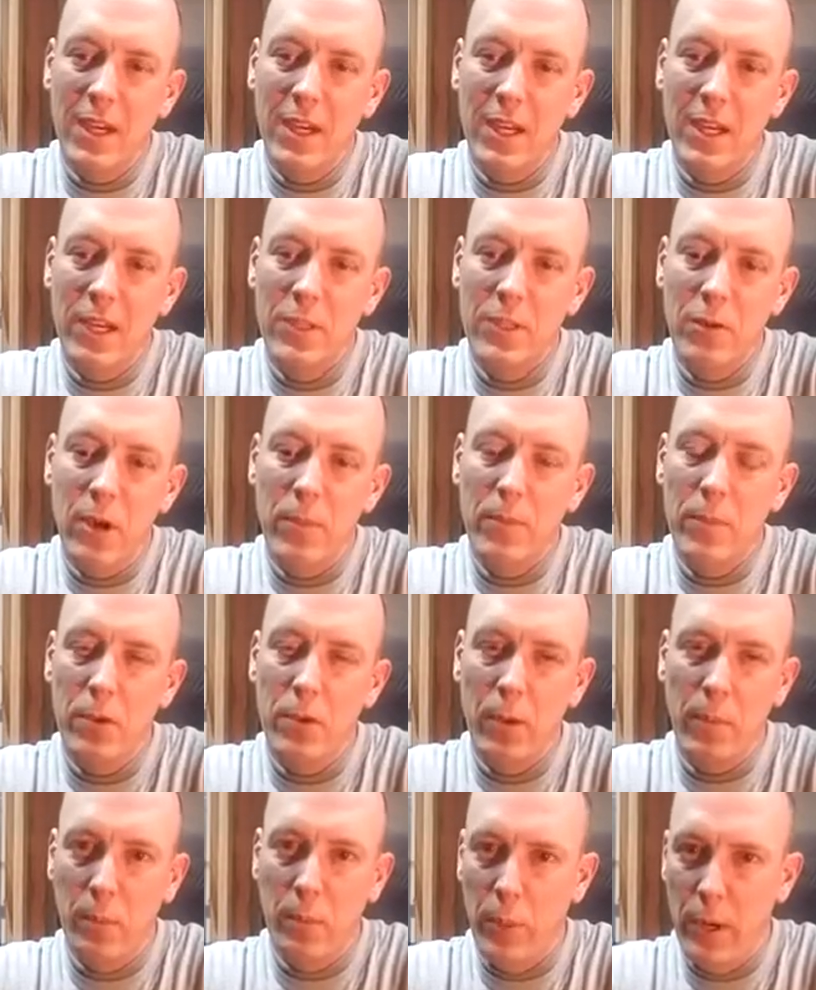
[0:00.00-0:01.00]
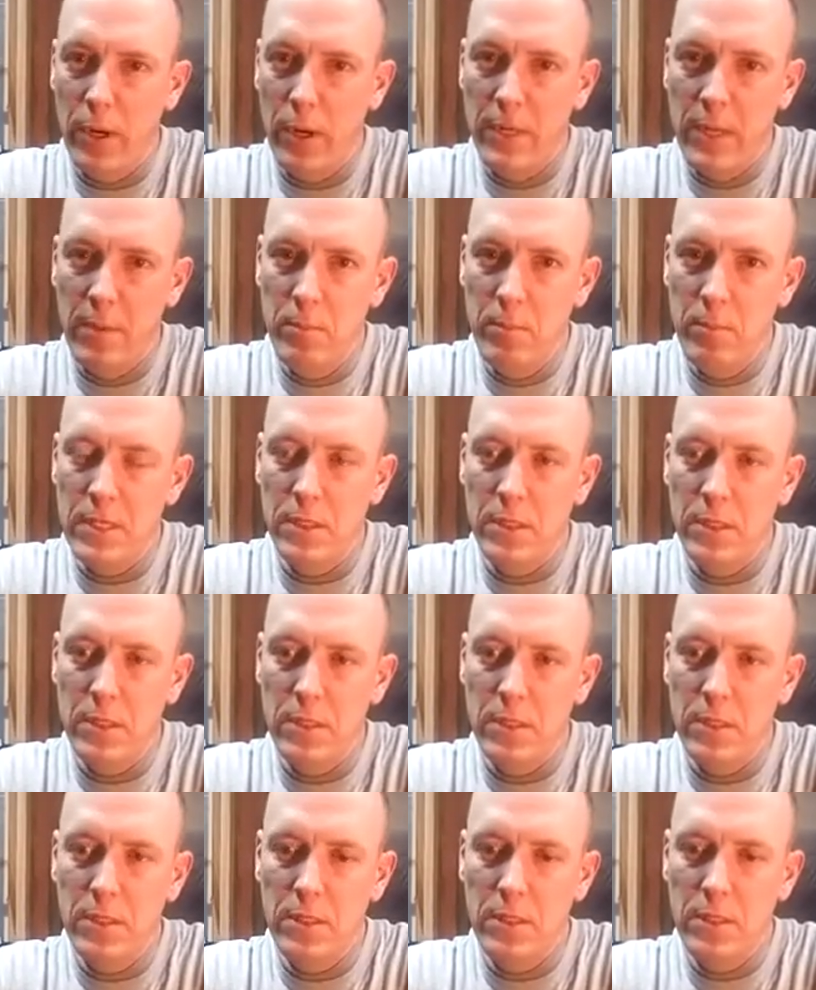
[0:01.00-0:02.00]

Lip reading: so I'm a part-time business.